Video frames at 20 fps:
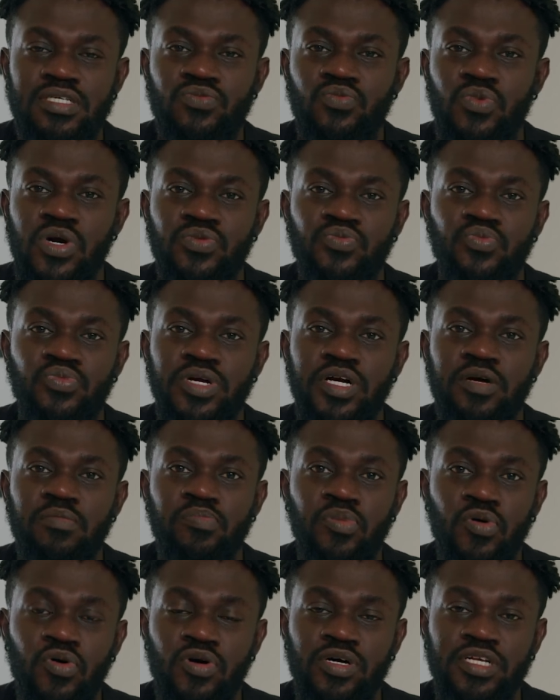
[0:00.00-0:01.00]
when we are
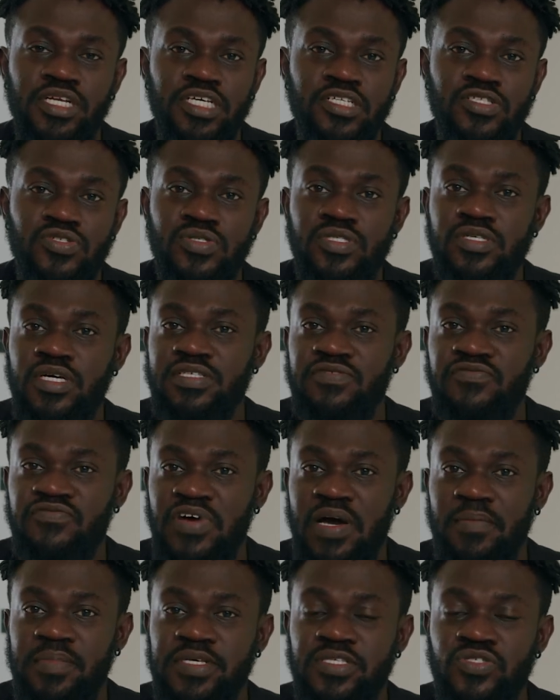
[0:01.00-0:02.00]
born into certain
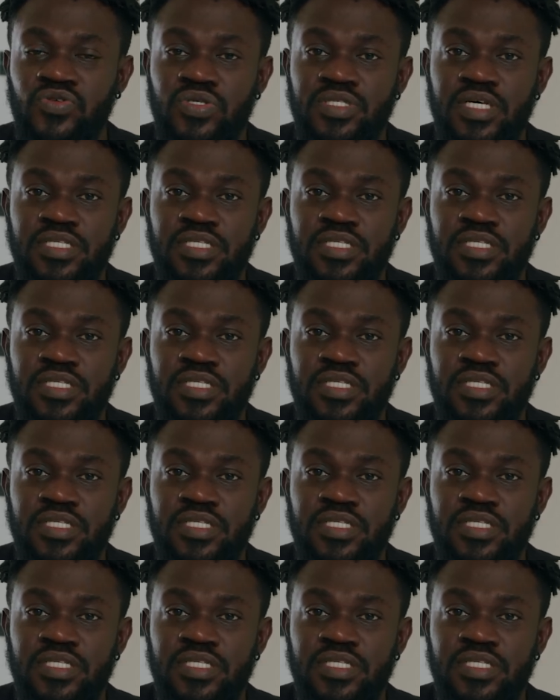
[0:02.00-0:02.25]
families or